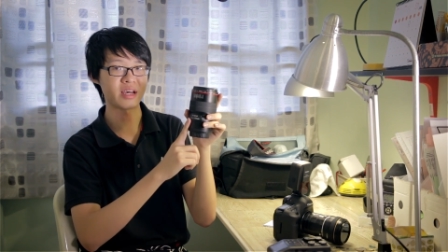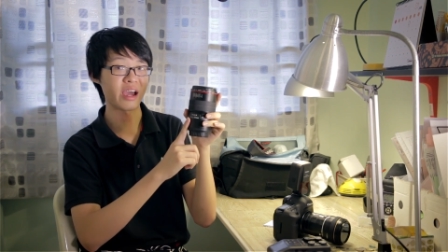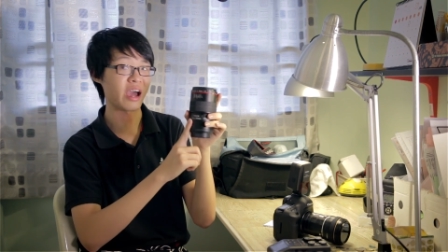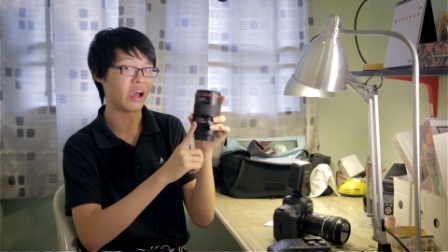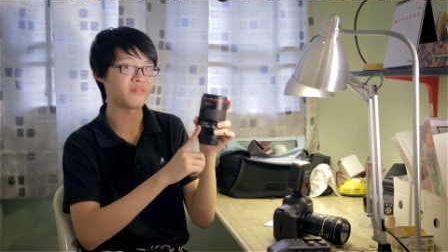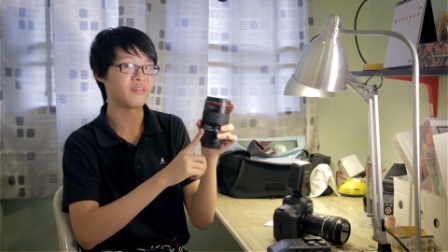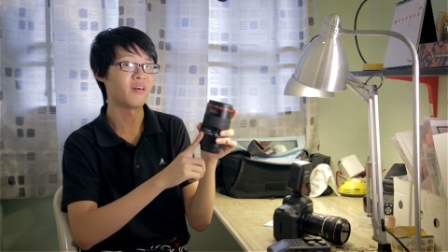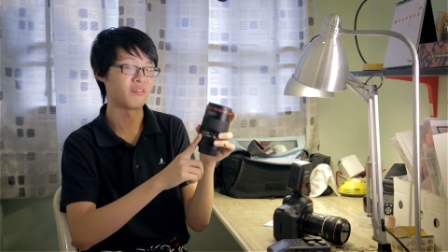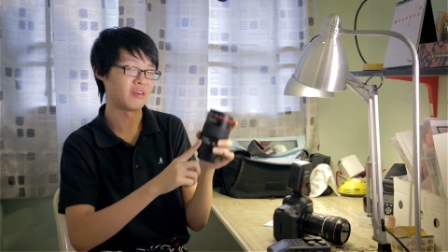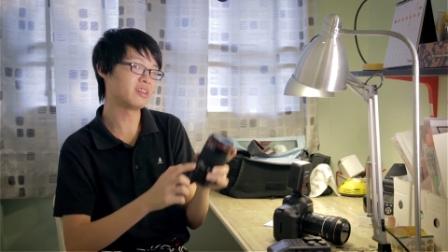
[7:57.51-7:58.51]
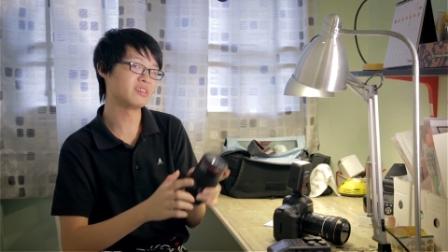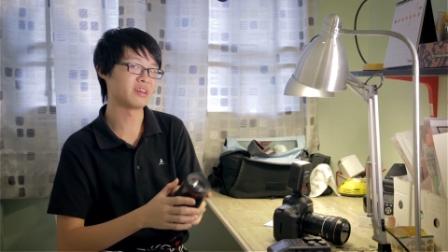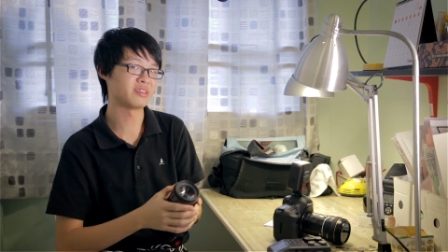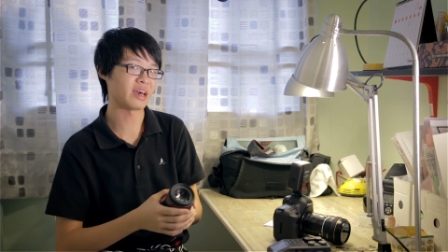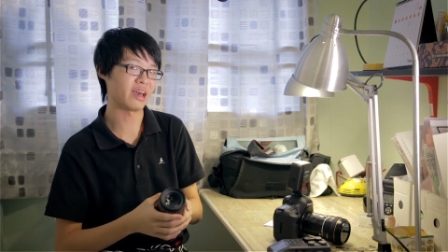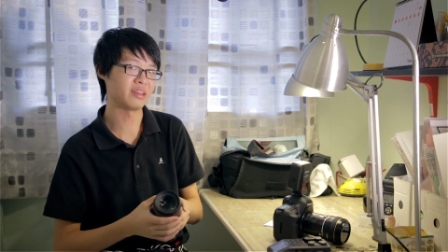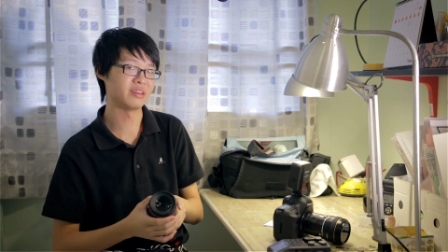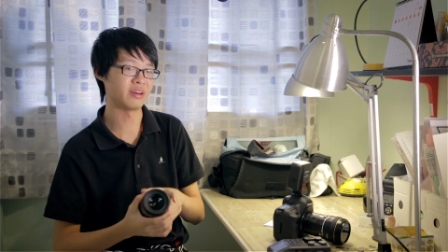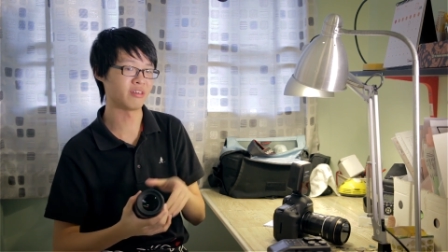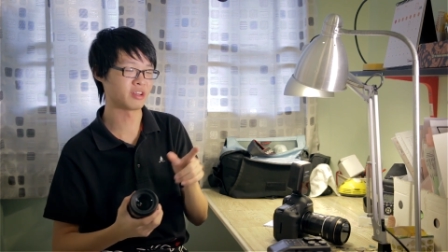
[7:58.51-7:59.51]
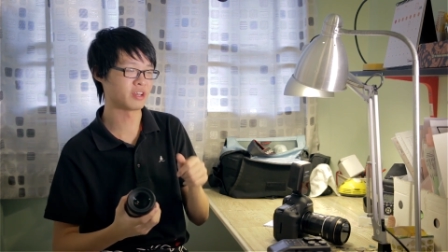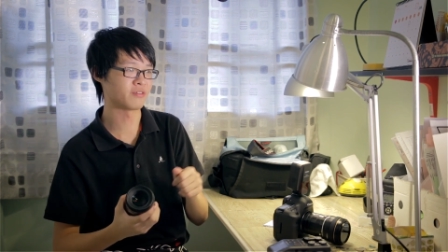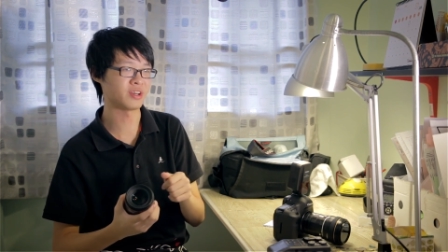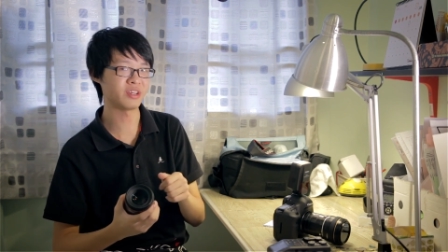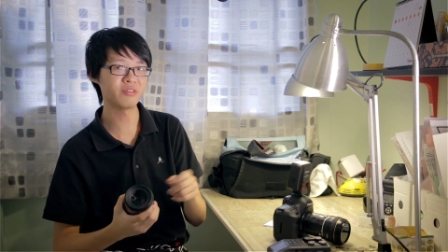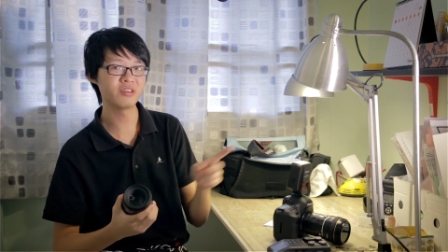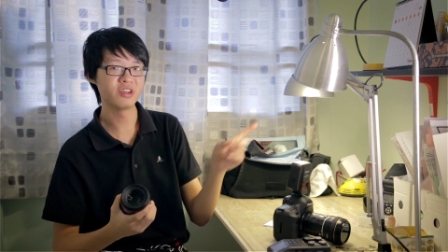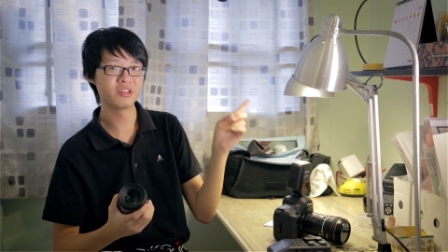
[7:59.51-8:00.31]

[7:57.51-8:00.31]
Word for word: I have already done that in the earlier video.